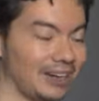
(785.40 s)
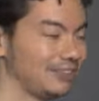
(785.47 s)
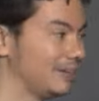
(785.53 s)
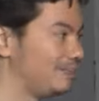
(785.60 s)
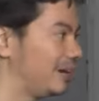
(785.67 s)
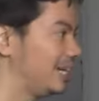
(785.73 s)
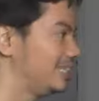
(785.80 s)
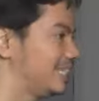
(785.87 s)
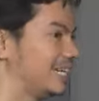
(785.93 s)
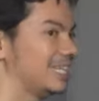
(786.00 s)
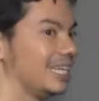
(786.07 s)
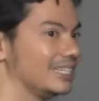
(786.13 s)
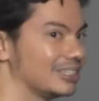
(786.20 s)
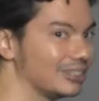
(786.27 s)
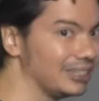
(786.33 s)
you have the
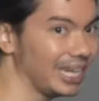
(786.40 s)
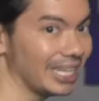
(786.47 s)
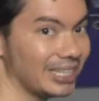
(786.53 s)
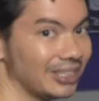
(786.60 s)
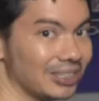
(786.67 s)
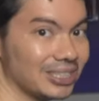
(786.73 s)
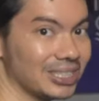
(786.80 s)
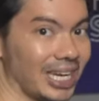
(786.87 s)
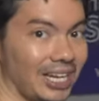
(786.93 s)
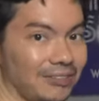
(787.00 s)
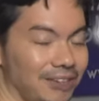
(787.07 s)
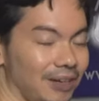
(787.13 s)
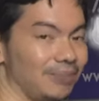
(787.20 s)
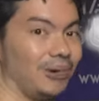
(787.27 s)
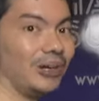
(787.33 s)
budget is to get yourself a